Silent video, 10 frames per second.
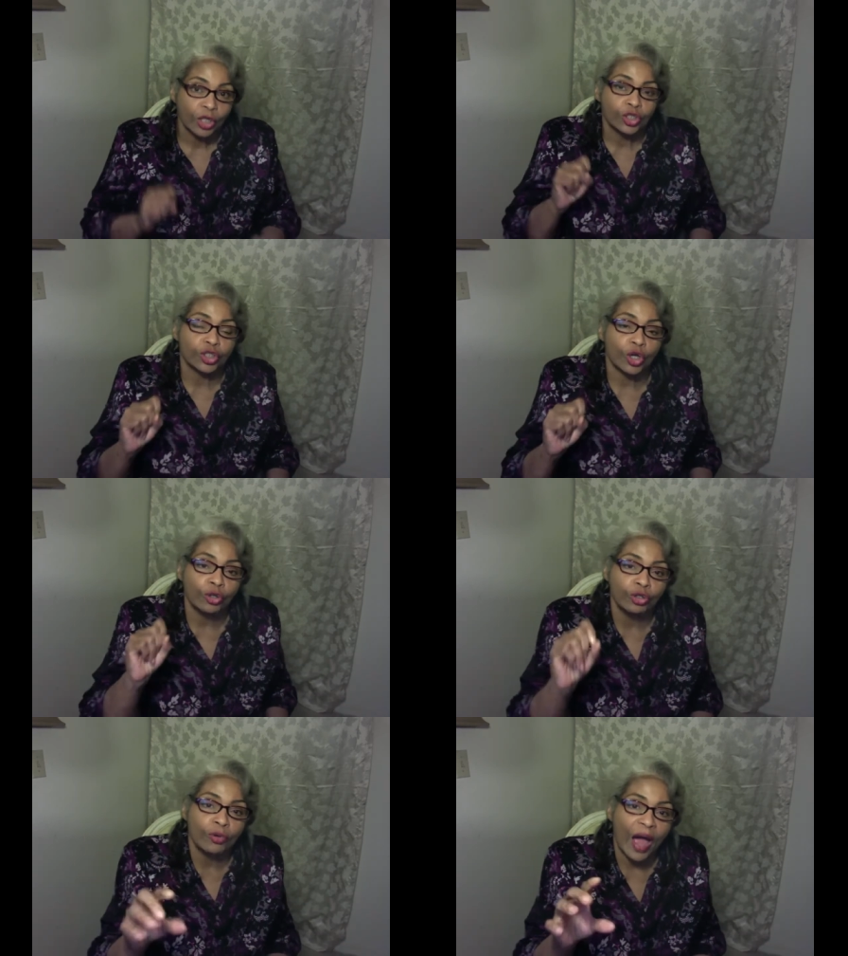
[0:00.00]
So
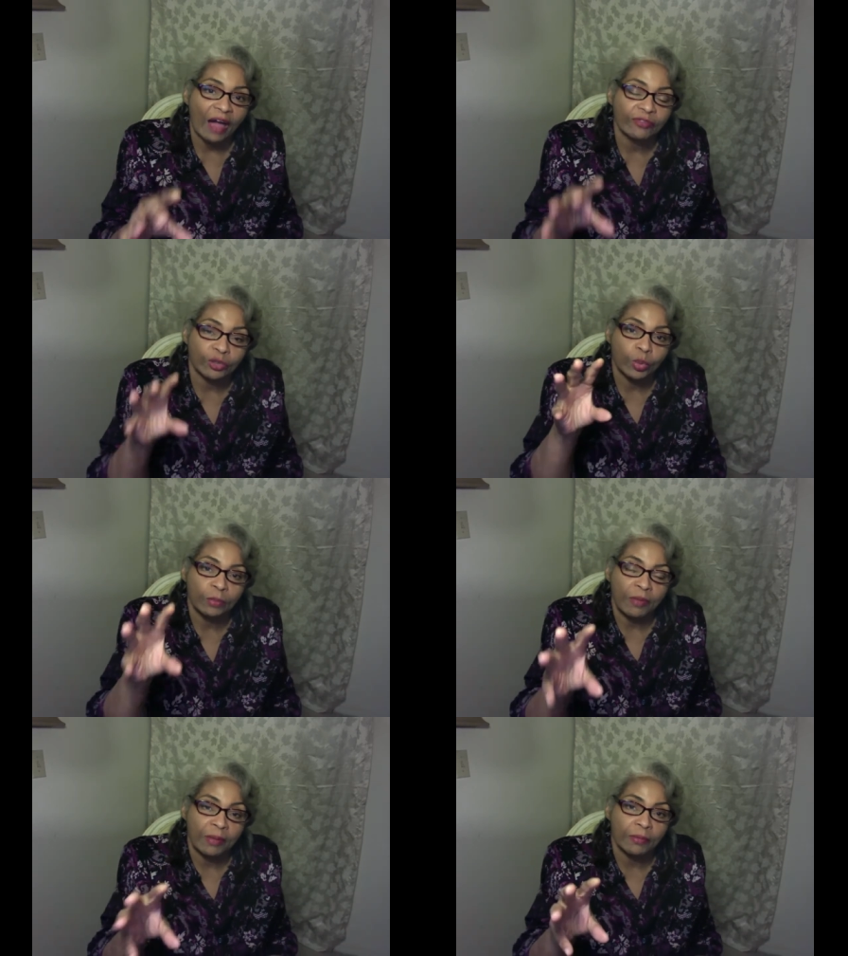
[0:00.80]
you have to
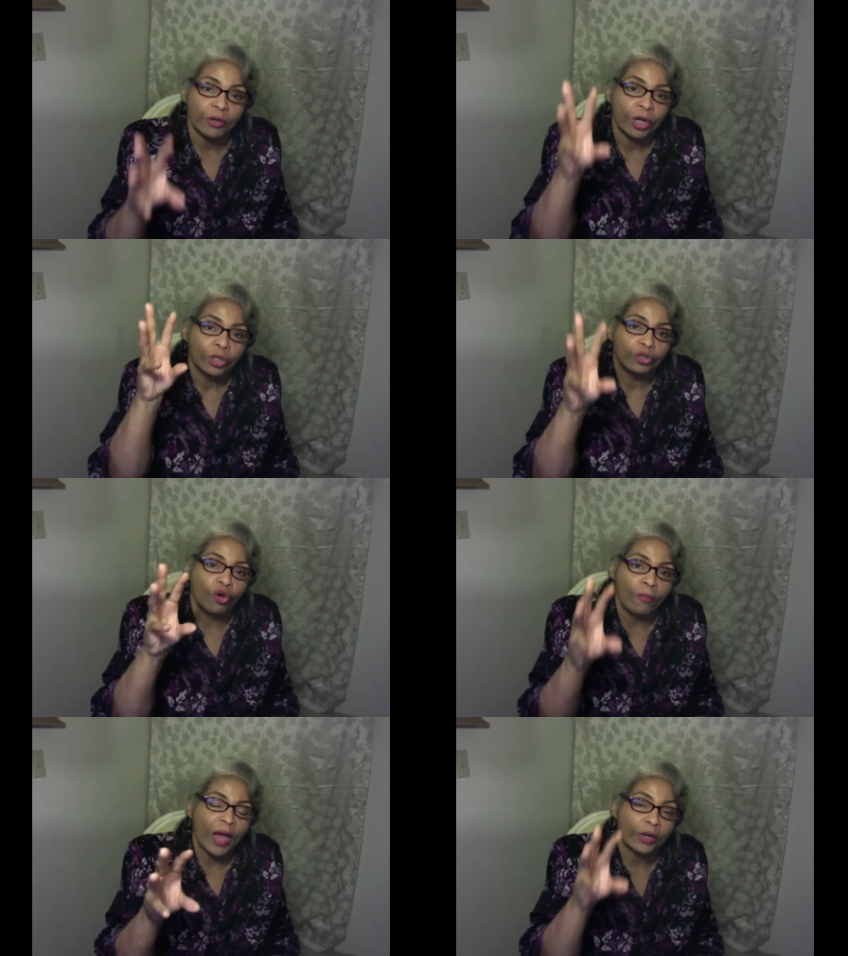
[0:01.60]
remember,
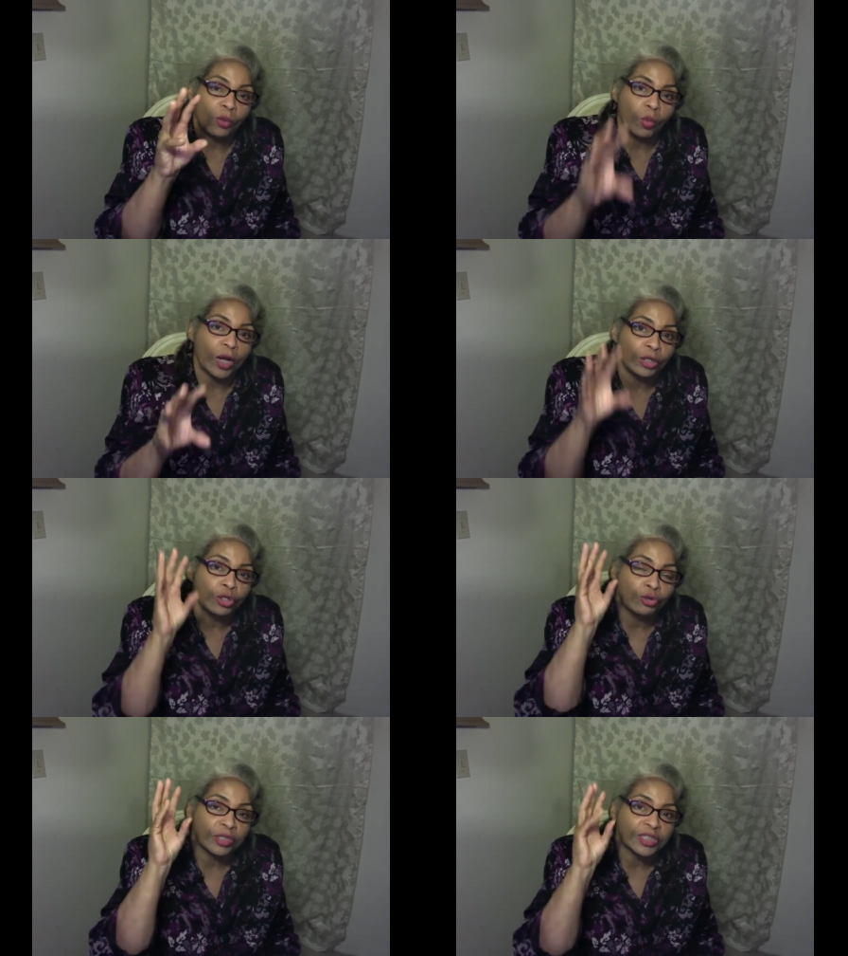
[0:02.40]
no matter what,
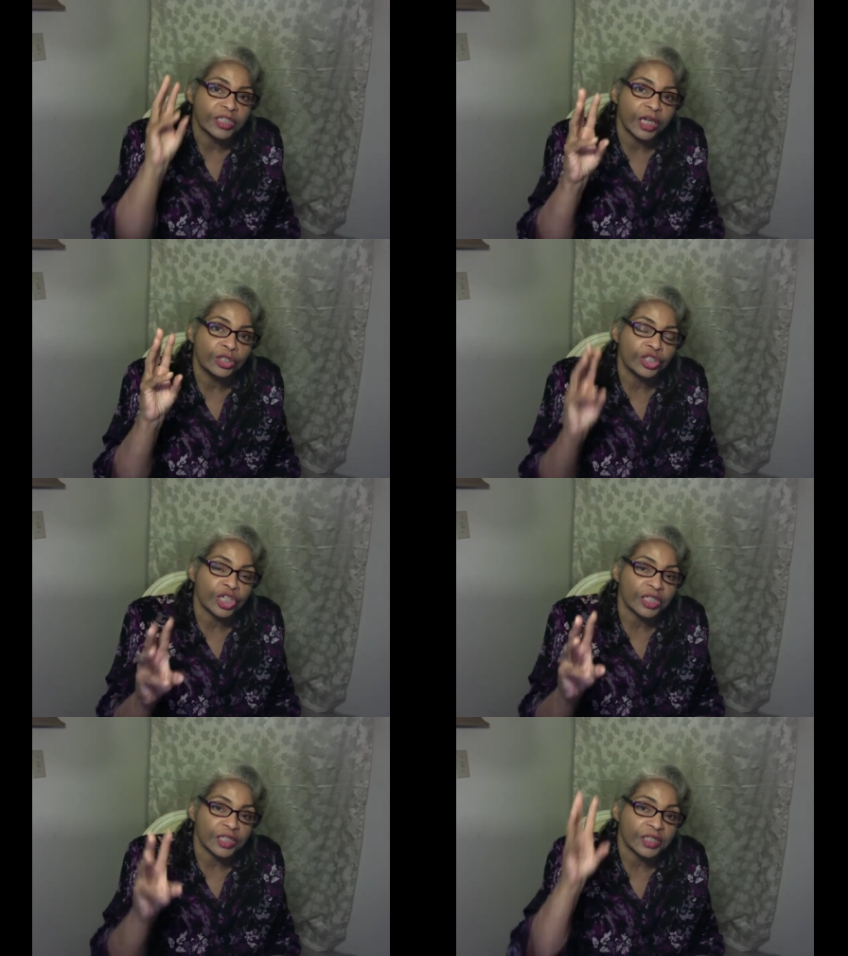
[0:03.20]
you can say
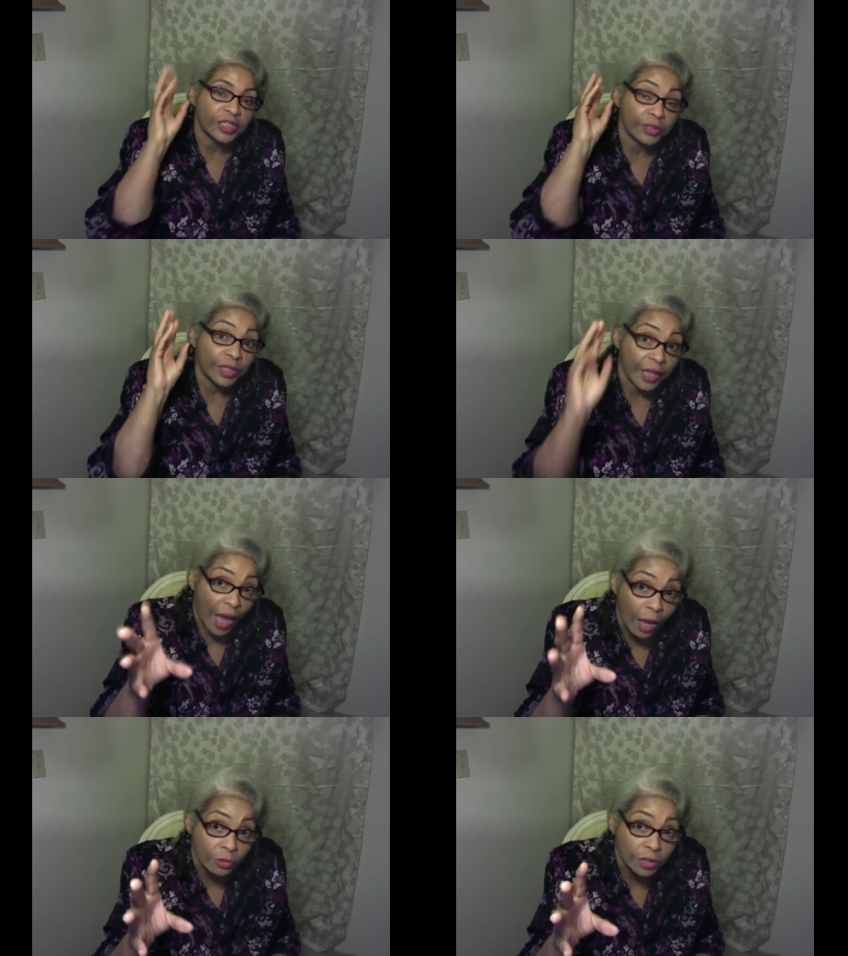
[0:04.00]
Jesus till the
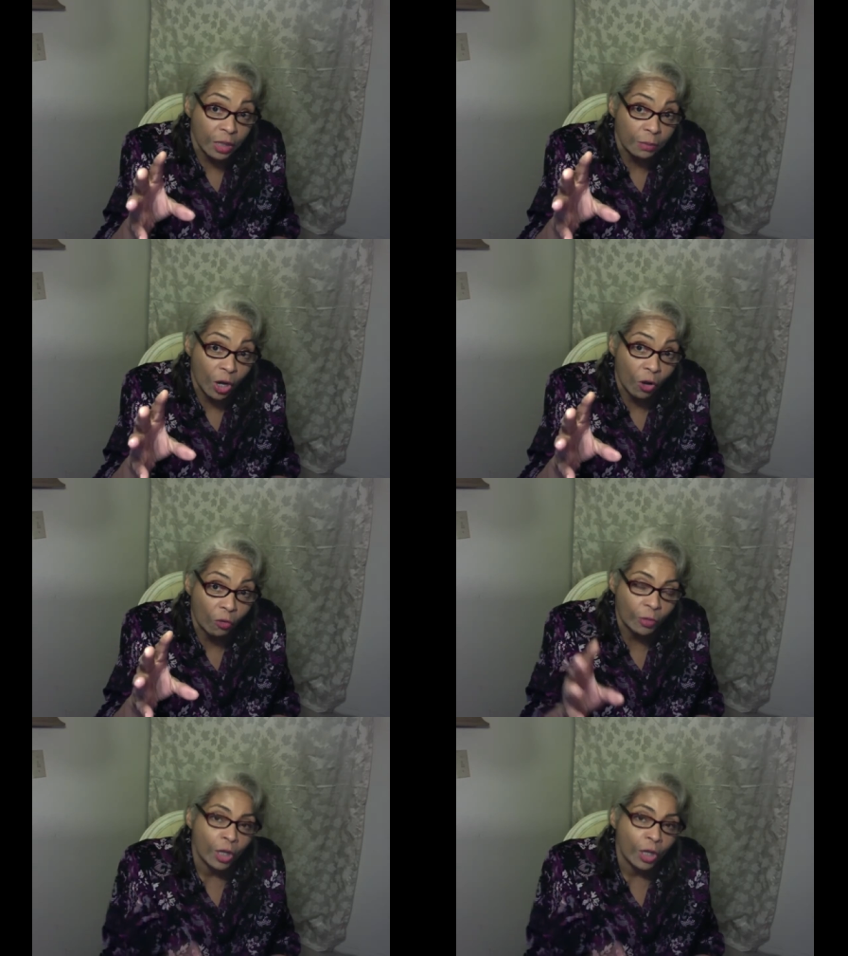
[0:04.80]
cows come home.